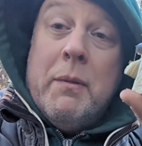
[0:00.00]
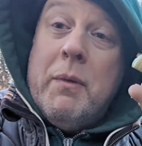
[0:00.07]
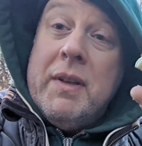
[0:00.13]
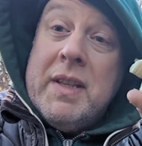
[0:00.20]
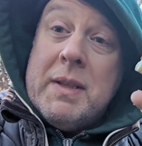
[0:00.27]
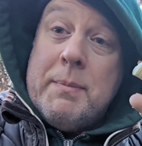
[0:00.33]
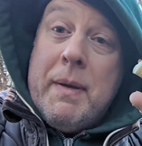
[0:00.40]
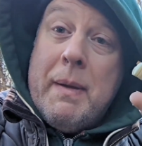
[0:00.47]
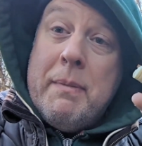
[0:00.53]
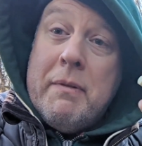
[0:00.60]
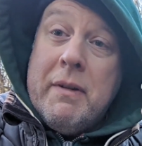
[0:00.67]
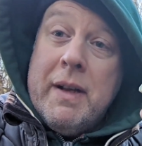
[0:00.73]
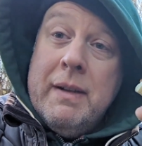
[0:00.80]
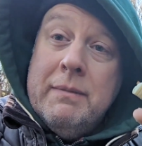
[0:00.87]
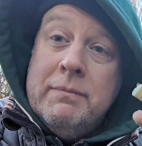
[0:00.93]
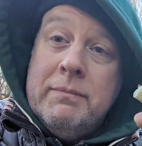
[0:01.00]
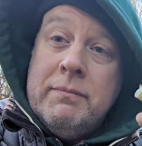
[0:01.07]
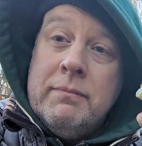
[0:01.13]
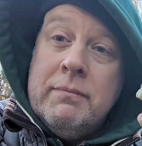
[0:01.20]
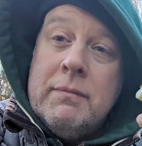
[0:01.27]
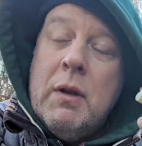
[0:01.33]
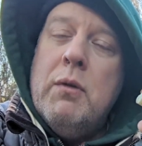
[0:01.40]
the one that's peppery,
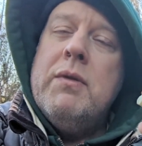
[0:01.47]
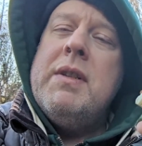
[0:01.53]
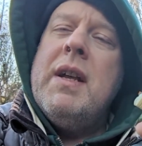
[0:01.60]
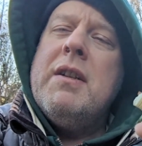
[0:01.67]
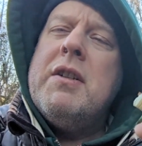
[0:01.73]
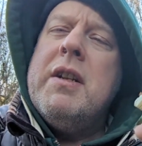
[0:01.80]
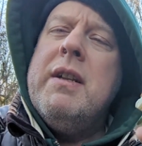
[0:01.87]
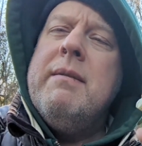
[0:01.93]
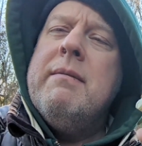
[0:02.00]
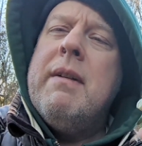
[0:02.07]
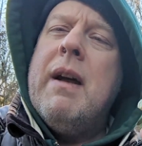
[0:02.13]
oh, is actually,